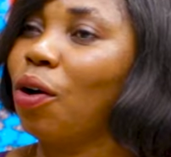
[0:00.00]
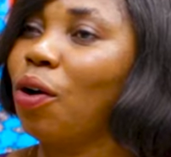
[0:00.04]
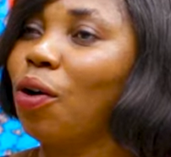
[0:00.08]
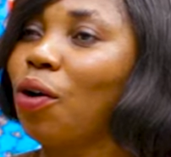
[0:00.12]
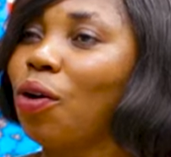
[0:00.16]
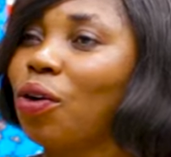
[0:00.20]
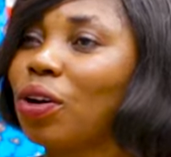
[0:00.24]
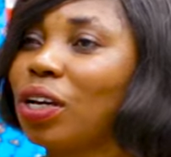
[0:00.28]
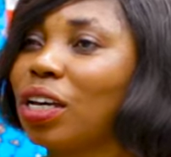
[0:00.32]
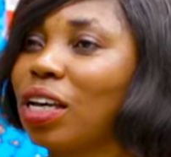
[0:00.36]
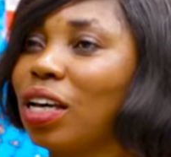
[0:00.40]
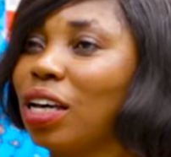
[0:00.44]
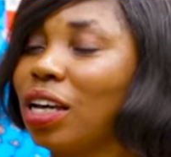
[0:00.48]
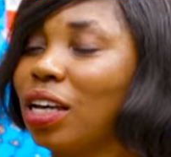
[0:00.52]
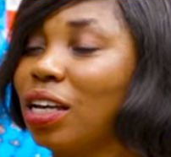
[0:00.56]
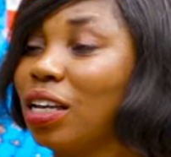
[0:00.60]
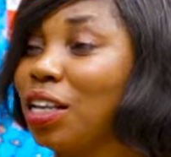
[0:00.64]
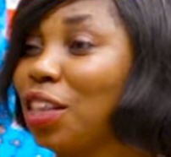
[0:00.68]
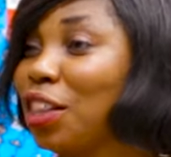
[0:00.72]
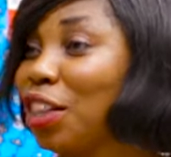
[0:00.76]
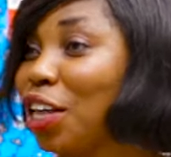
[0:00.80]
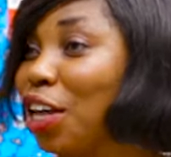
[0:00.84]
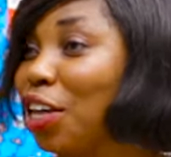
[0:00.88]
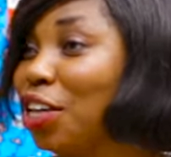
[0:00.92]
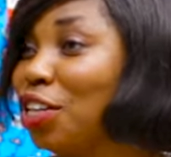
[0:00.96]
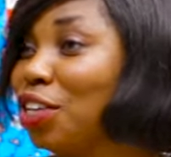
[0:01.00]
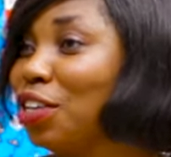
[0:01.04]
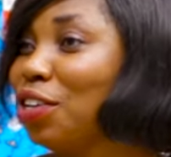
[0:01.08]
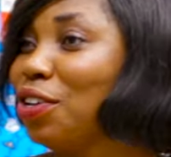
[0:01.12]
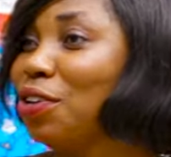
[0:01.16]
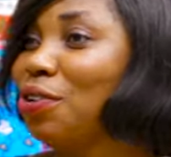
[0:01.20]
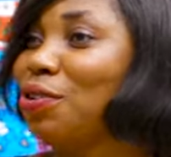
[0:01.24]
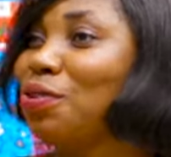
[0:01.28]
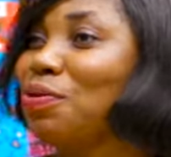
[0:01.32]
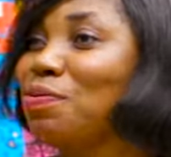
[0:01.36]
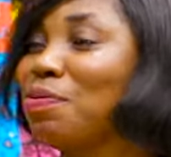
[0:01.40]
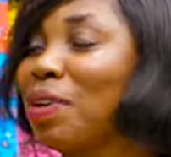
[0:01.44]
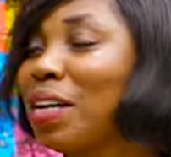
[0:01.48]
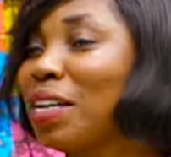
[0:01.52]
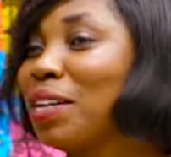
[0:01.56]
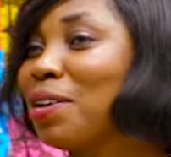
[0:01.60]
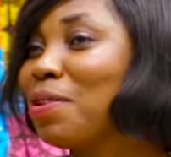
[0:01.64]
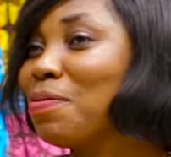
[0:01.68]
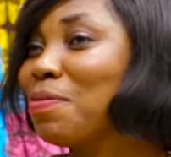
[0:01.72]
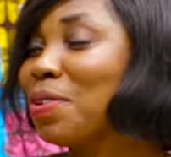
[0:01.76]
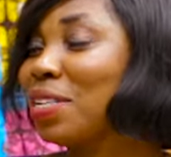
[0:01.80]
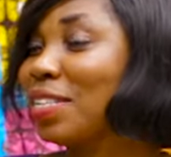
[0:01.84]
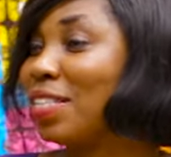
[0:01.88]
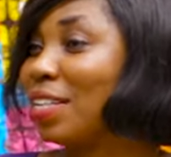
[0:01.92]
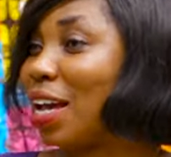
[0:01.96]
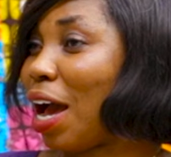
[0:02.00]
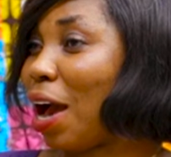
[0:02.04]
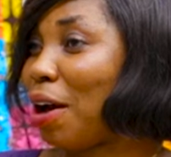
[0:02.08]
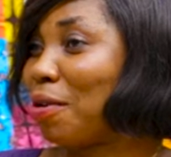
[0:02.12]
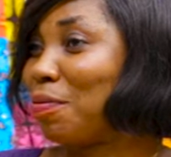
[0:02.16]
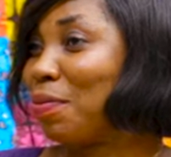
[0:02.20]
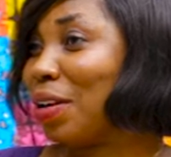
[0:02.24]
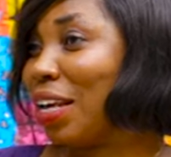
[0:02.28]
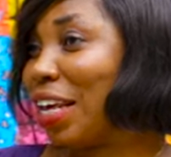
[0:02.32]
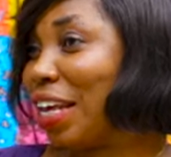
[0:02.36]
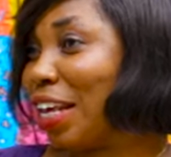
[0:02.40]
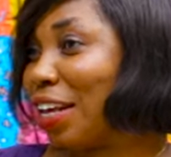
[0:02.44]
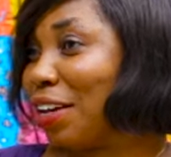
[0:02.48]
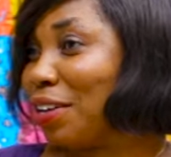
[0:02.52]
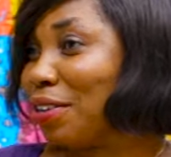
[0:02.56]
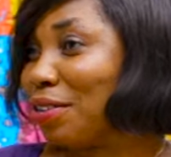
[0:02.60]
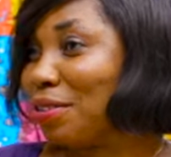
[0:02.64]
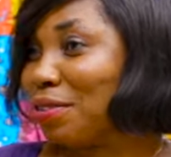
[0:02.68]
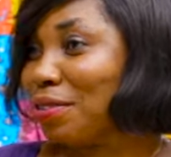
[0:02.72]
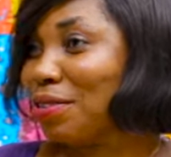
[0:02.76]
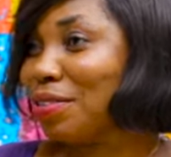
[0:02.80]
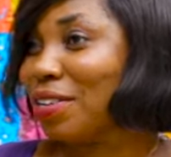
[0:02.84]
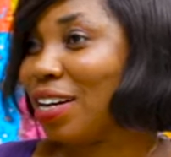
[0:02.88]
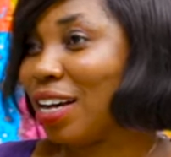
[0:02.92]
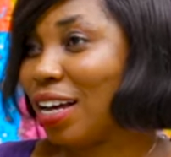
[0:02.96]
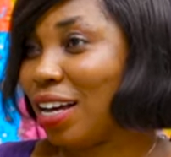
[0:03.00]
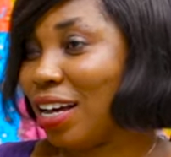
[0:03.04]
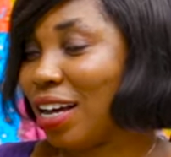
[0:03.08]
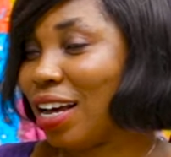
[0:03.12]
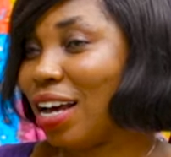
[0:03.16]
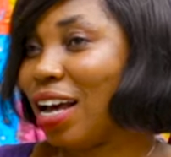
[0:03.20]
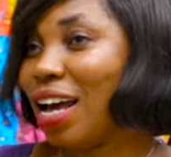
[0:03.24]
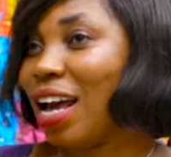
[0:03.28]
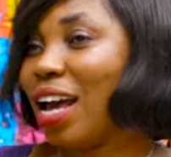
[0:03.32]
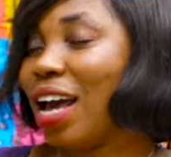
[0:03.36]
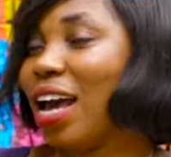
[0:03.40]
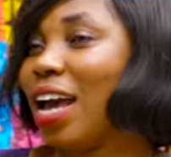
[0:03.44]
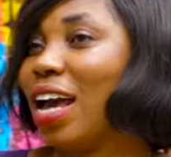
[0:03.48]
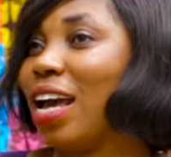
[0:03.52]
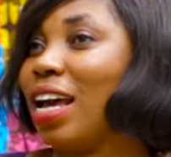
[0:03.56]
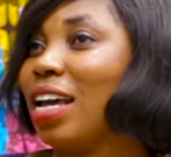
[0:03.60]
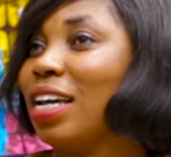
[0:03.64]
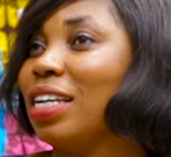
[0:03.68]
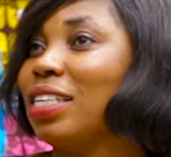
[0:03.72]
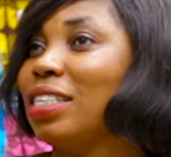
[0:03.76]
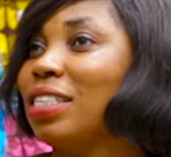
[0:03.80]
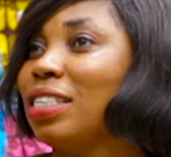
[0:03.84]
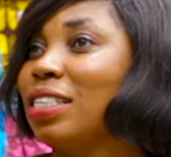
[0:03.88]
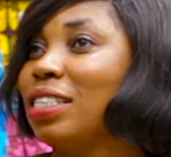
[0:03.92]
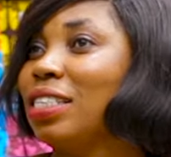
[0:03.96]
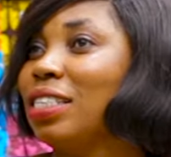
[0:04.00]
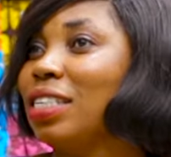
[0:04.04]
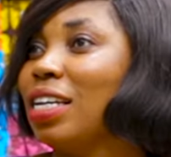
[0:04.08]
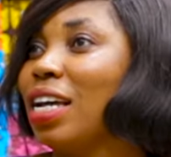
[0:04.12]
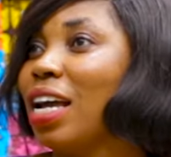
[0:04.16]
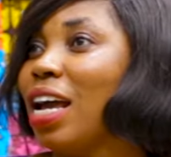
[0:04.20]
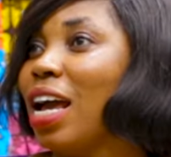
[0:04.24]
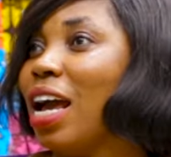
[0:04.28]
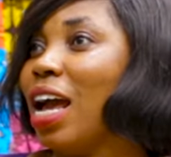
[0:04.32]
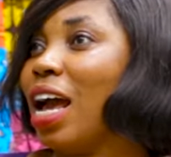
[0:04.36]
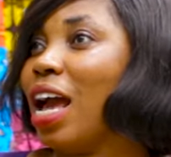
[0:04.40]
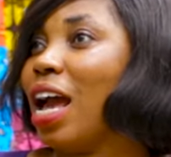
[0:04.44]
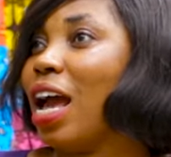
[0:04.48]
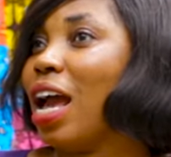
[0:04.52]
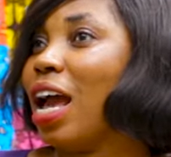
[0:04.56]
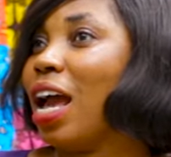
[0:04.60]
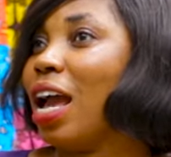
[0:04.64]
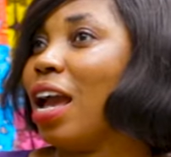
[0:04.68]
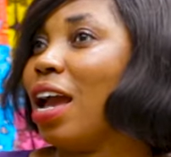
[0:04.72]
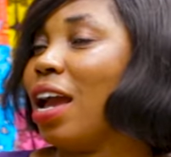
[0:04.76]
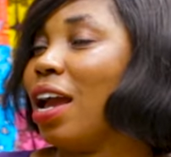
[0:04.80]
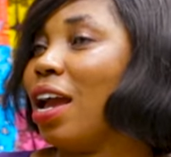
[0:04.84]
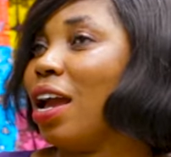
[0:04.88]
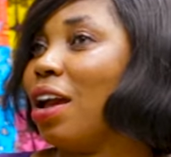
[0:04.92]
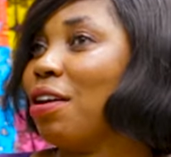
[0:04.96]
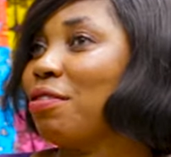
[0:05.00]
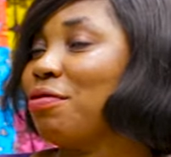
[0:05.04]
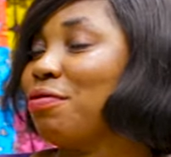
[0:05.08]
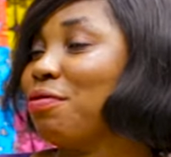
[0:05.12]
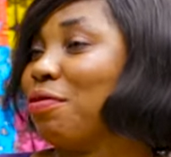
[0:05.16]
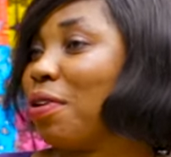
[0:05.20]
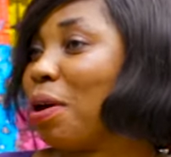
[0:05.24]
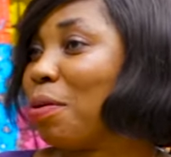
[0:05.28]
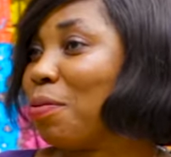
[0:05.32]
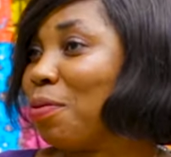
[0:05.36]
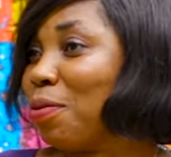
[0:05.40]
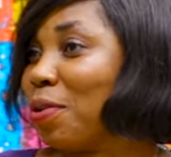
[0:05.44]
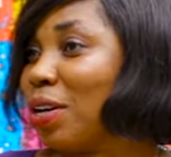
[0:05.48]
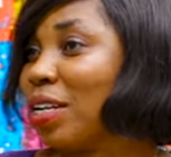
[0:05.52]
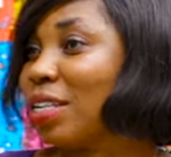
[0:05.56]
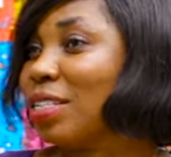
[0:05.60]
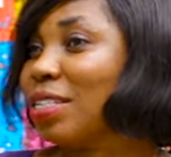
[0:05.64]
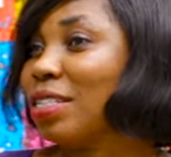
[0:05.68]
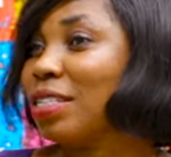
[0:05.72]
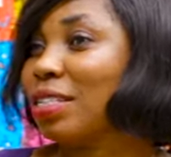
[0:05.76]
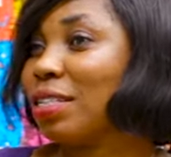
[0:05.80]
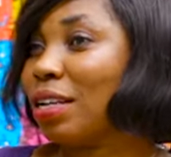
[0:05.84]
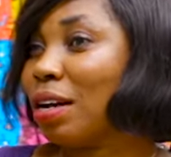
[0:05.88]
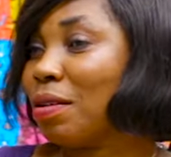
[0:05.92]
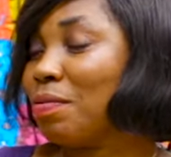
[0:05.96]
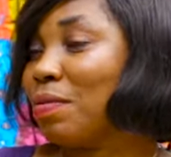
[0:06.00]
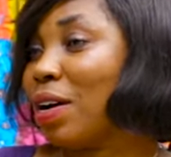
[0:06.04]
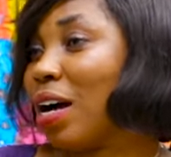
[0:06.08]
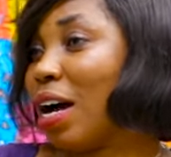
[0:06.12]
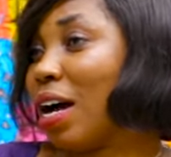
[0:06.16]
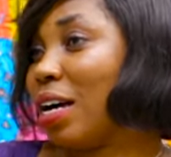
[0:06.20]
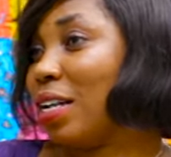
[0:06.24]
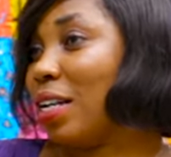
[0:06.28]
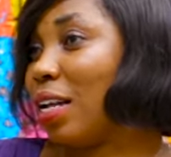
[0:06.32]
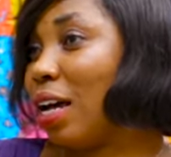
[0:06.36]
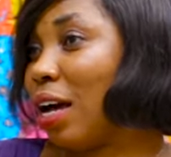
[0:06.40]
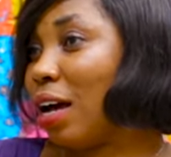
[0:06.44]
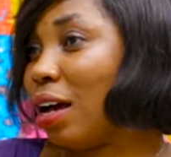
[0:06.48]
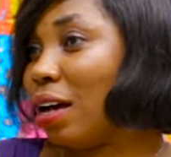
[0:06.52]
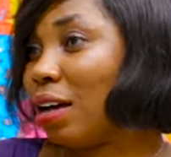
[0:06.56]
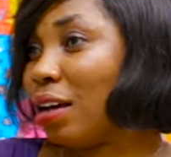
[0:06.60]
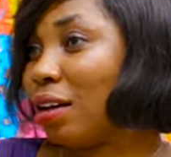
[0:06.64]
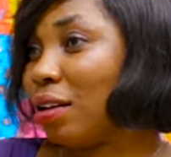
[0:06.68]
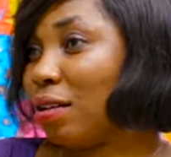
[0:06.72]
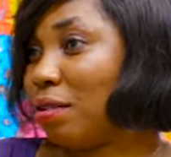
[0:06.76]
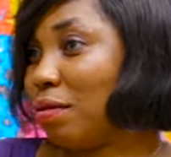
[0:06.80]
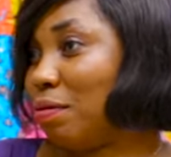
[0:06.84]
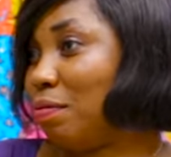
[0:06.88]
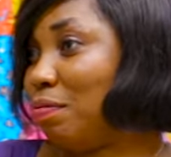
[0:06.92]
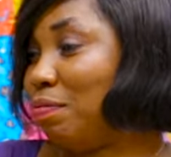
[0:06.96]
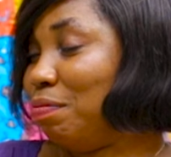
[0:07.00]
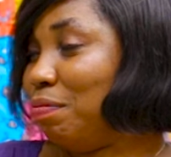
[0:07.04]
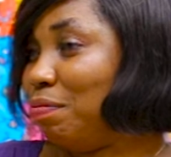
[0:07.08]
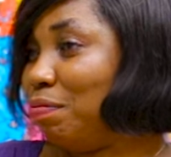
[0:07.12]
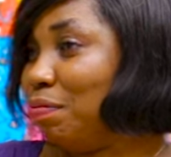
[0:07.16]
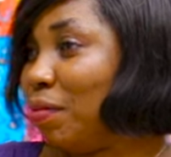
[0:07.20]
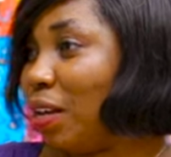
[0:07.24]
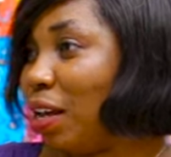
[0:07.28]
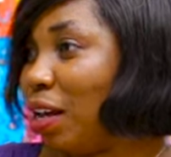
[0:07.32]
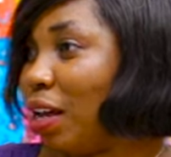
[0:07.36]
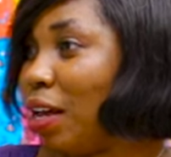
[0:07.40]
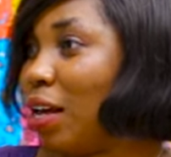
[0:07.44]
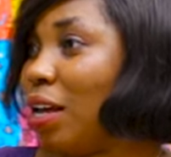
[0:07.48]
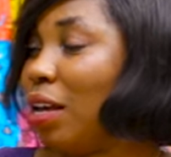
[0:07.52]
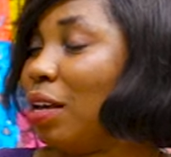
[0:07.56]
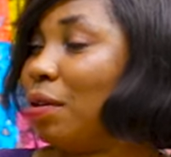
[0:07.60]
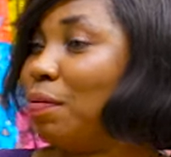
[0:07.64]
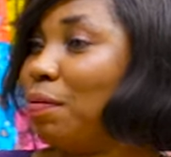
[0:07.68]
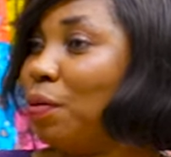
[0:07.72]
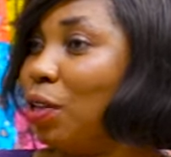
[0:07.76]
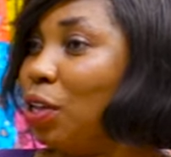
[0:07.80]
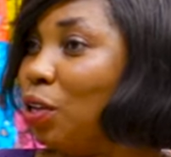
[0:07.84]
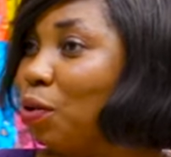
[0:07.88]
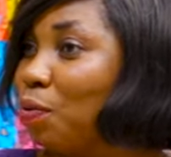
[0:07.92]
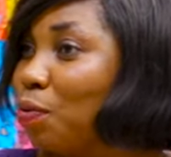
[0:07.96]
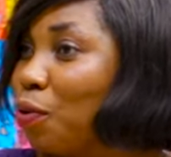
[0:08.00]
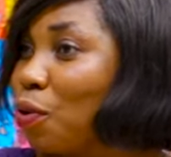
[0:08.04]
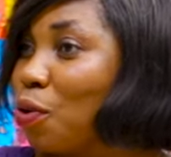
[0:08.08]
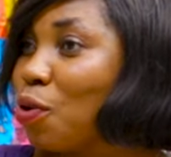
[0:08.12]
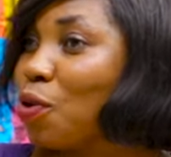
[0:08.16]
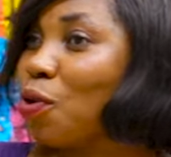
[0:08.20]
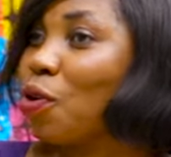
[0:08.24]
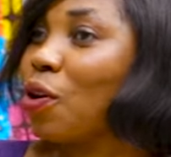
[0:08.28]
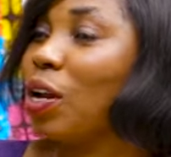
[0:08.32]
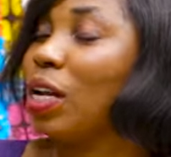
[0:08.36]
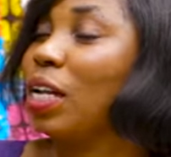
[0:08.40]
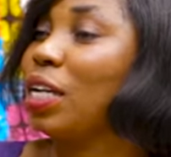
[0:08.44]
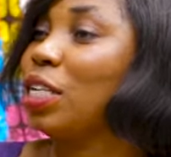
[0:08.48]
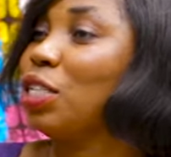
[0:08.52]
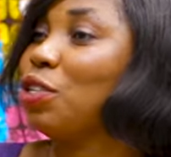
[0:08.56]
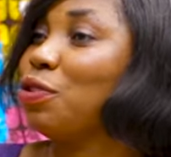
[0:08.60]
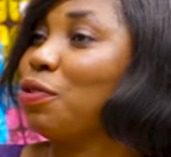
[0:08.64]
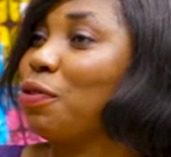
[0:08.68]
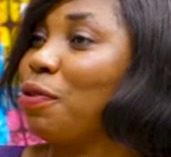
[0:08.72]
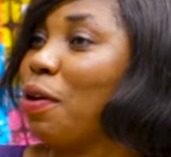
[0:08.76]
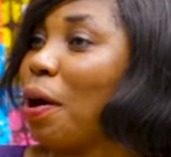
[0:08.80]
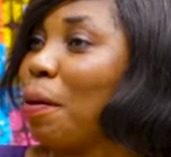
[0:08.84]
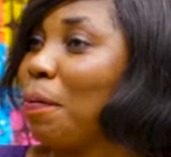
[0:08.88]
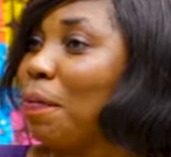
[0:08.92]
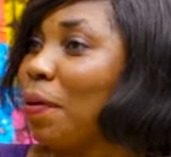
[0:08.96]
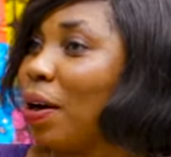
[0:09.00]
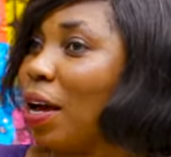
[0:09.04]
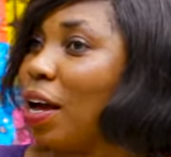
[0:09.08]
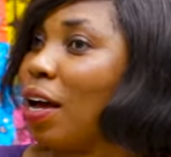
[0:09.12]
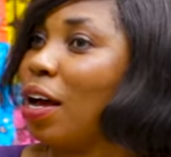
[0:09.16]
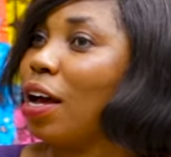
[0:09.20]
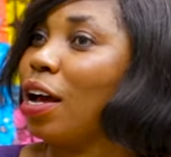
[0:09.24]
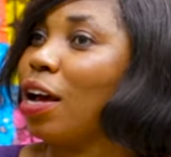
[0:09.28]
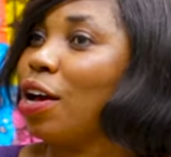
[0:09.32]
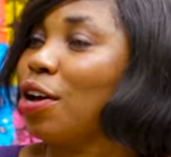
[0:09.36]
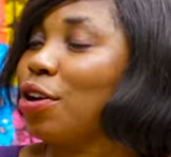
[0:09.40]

Okay, thank you. My name is Abigail, and uh, fabric, some other uh, people call it wrapper.